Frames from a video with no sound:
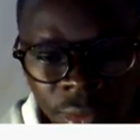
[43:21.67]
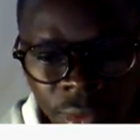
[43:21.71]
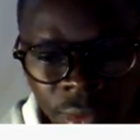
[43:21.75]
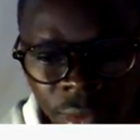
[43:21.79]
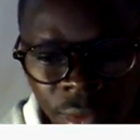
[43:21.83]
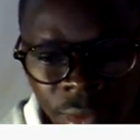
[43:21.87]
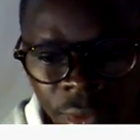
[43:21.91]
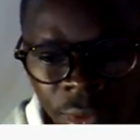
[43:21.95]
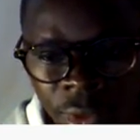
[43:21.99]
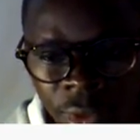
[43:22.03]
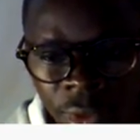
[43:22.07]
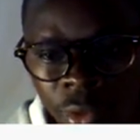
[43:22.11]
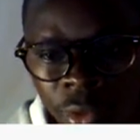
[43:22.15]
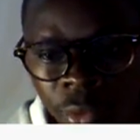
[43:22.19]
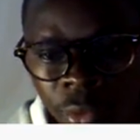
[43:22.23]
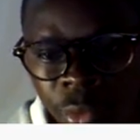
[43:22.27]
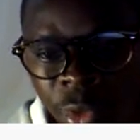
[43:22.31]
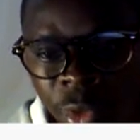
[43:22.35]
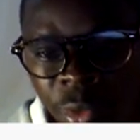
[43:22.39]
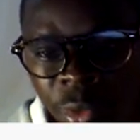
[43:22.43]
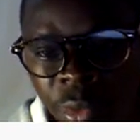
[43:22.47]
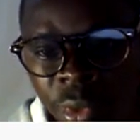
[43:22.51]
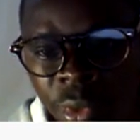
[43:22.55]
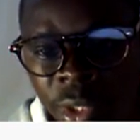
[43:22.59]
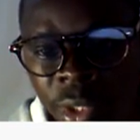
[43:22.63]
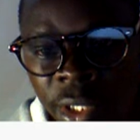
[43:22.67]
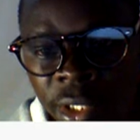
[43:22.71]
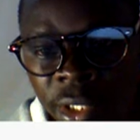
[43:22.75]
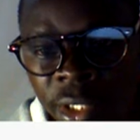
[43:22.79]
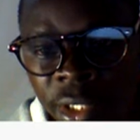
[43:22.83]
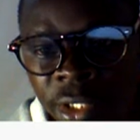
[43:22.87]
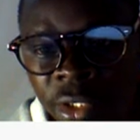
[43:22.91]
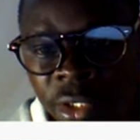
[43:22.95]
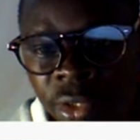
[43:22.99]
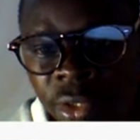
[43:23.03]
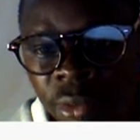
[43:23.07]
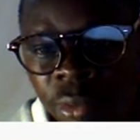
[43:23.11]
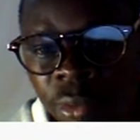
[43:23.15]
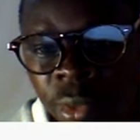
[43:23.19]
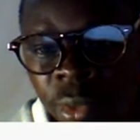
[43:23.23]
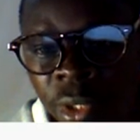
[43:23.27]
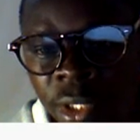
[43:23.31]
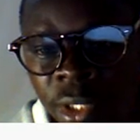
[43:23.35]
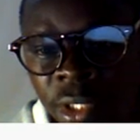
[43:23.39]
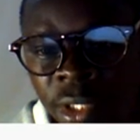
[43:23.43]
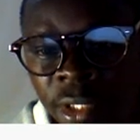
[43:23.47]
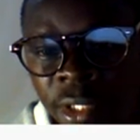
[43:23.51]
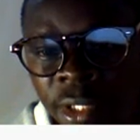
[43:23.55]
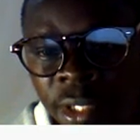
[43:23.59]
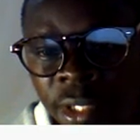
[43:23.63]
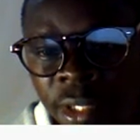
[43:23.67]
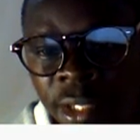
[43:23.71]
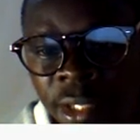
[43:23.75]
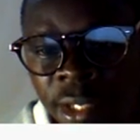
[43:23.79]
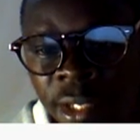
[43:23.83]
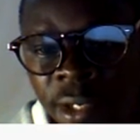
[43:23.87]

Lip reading: maybe let us make it a third.